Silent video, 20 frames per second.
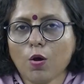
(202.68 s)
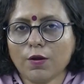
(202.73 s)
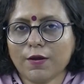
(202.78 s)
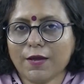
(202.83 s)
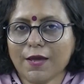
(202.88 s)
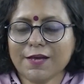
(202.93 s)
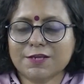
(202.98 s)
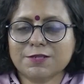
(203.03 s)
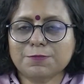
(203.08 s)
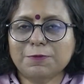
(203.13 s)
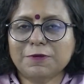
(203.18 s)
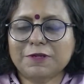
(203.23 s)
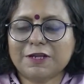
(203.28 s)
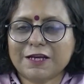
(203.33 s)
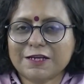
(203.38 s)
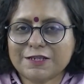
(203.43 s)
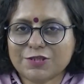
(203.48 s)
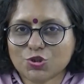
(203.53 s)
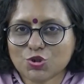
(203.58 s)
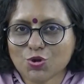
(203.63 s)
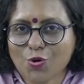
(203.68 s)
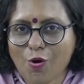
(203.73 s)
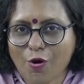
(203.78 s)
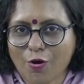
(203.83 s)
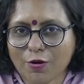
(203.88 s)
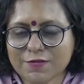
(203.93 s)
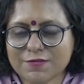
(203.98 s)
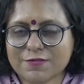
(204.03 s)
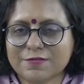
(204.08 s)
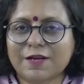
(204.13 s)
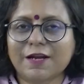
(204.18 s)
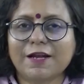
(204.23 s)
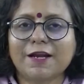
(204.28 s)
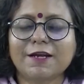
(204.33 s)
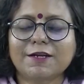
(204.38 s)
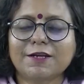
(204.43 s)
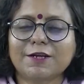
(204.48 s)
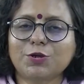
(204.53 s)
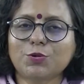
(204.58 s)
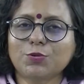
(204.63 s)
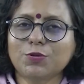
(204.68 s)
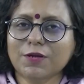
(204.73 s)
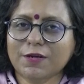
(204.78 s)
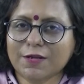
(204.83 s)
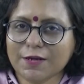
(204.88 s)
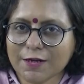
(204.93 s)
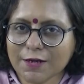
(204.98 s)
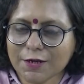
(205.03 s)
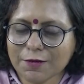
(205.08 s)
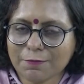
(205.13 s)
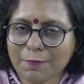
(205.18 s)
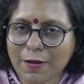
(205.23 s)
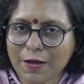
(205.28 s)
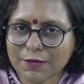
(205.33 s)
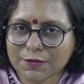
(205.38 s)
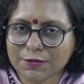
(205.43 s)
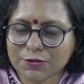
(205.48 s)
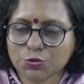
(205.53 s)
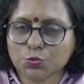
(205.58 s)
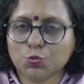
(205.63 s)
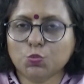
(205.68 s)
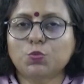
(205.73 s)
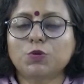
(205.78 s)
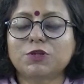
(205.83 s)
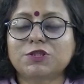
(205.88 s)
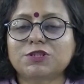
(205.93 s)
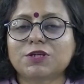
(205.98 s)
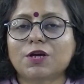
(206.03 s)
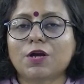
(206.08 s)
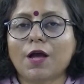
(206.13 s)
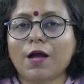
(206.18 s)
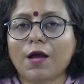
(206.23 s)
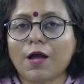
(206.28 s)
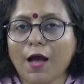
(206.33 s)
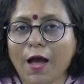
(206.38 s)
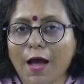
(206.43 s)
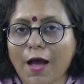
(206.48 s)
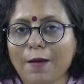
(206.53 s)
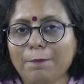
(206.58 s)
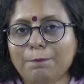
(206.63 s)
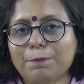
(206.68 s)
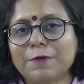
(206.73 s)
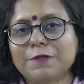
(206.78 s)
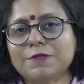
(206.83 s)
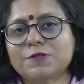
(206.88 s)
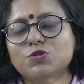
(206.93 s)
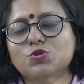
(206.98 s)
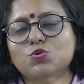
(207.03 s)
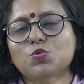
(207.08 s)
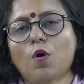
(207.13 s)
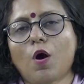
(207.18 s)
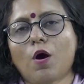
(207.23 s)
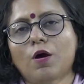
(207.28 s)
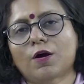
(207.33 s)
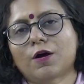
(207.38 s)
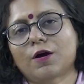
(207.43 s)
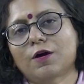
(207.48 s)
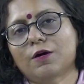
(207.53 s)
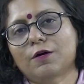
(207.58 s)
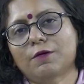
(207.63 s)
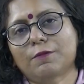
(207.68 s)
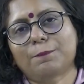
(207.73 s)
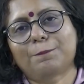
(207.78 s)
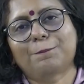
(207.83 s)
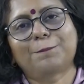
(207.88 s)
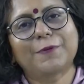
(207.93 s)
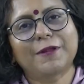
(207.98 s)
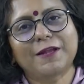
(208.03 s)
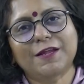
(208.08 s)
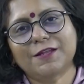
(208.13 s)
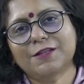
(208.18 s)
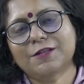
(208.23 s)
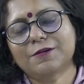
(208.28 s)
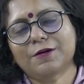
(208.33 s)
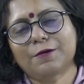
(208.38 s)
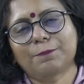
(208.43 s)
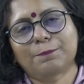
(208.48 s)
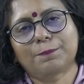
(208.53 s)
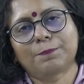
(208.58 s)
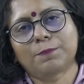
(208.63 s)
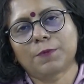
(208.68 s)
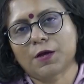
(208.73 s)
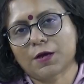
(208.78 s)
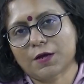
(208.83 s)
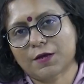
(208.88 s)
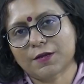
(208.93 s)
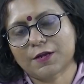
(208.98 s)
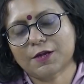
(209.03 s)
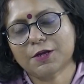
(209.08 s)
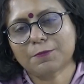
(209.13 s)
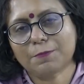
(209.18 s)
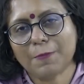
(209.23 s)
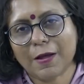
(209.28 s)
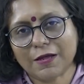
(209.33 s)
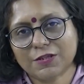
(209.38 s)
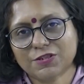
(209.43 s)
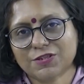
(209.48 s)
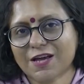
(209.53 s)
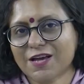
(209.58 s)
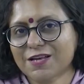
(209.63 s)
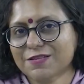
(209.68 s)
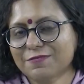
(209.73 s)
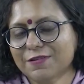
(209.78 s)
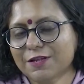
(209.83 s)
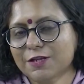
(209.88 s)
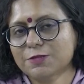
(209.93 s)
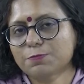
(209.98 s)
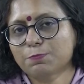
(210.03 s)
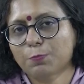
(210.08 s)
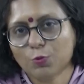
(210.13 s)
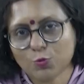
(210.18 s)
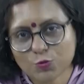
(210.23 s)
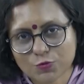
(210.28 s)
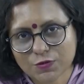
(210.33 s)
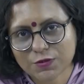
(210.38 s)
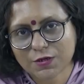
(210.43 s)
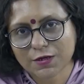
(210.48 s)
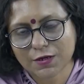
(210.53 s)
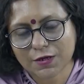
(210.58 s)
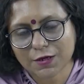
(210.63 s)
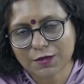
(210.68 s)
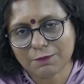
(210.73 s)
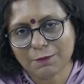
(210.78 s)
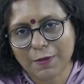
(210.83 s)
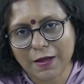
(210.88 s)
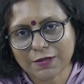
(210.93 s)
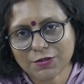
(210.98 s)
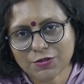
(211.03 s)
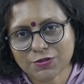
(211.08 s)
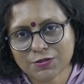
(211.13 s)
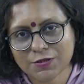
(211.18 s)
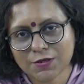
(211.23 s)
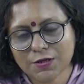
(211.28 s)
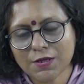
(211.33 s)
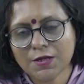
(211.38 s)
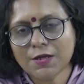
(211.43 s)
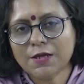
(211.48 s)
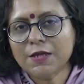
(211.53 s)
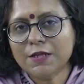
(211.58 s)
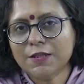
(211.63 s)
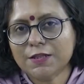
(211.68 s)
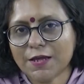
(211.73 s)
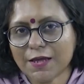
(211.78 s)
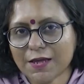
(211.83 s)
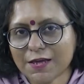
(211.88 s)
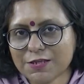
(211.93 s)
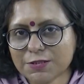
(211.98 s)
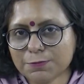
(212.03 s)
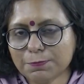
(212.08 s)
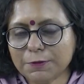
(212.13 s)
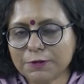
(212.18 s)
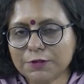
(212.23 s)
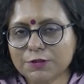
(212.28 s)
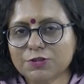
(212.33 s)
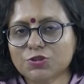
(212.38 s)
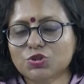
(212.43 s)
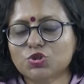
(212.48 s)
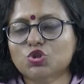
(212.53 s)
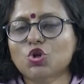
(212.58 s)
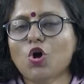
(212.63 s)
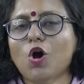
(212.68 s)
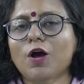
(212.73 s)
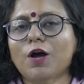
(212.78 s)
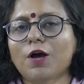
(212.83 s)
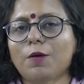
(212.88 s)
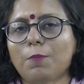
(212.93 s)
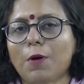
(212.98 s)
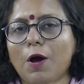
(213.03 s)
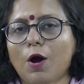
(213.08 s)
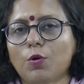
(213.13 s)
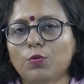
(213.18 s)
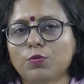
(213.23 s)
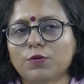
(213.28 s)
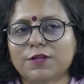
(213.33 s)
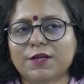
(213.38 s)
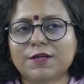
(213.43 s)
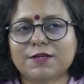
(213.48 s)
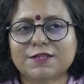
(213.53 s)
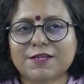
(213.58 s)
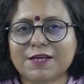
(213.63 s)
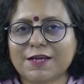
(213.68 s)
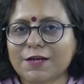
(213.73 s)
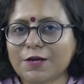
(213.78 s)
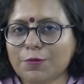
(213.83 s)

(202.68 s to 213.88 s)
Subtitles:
expertise talks related to the cricket match, which happens to occur pre the cricket match as well as post the cricket match? The experts they take